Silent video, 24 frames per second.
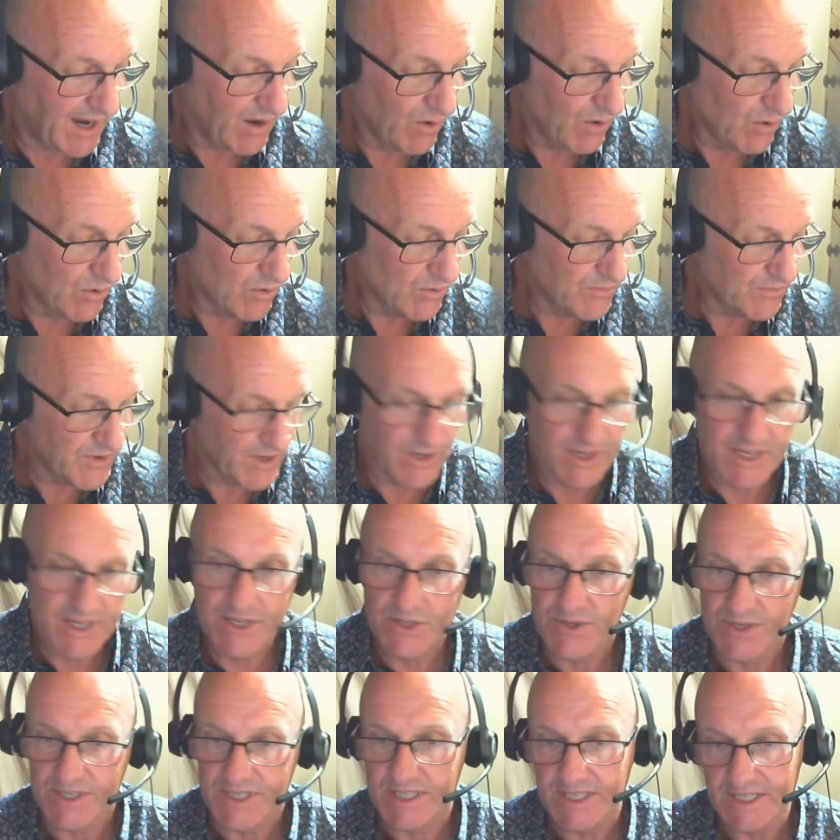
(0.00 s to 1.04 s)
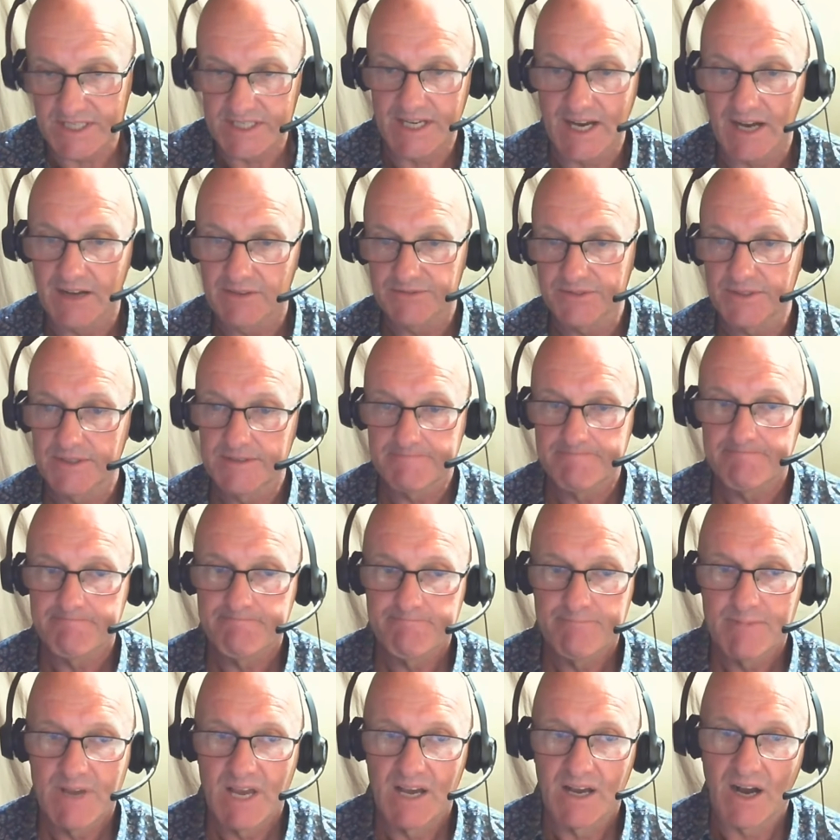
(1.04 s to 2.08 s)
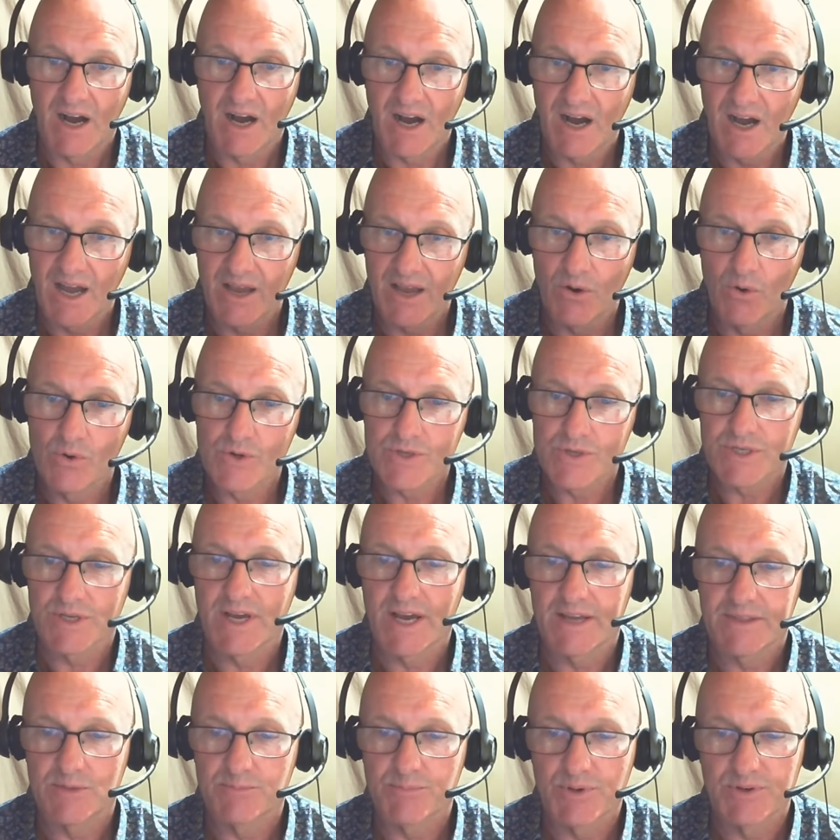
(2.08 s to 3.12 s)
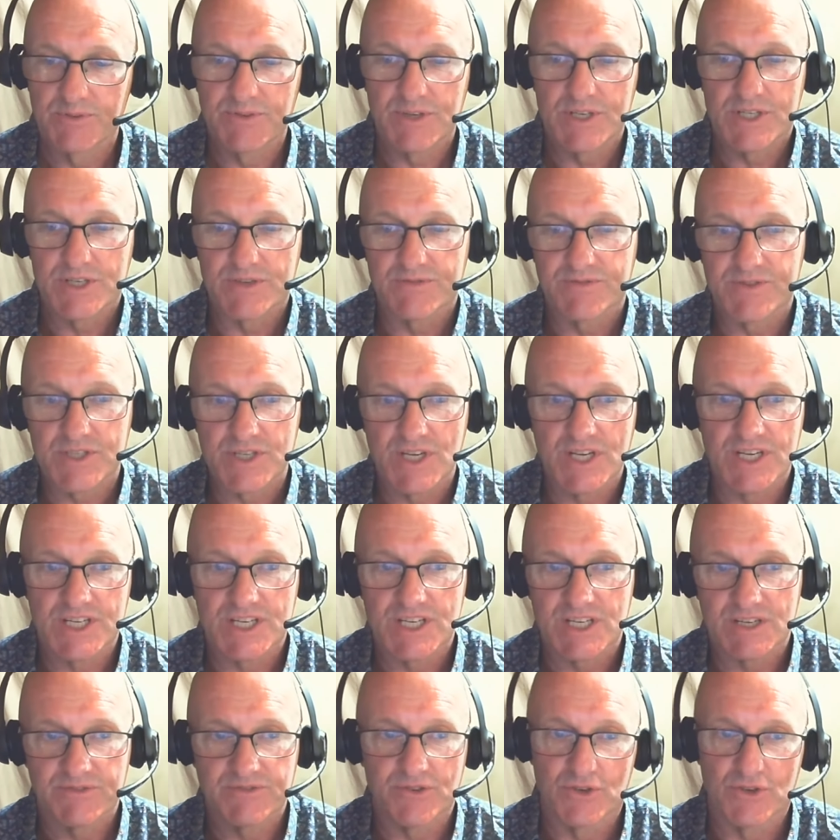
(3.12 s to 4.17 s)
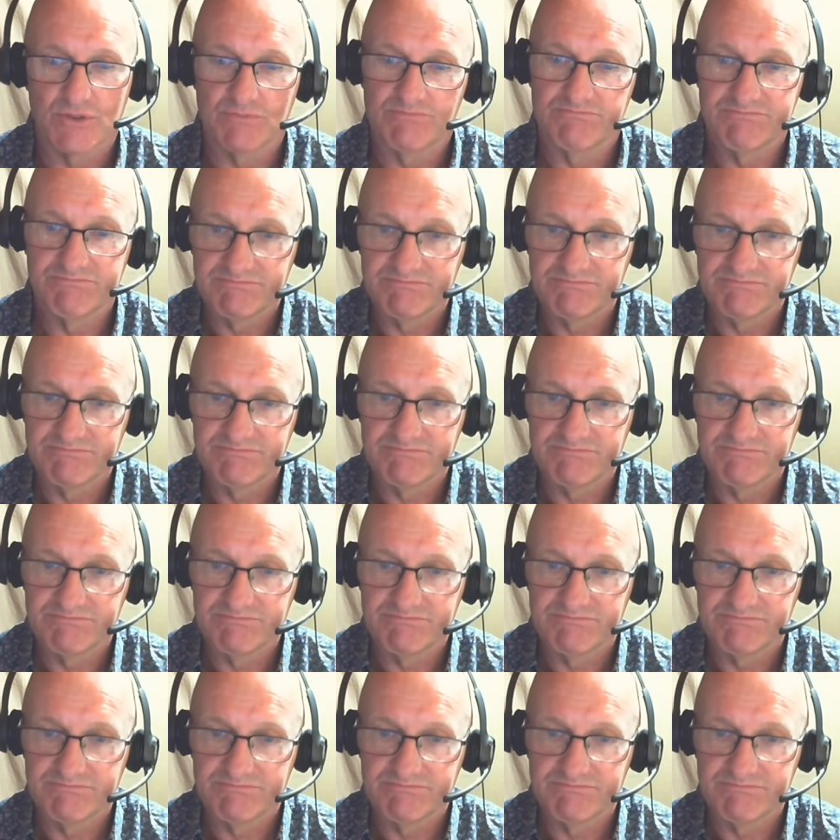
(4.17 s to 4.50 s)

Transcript: All very interesting stuff. I also had the privilege of teaching for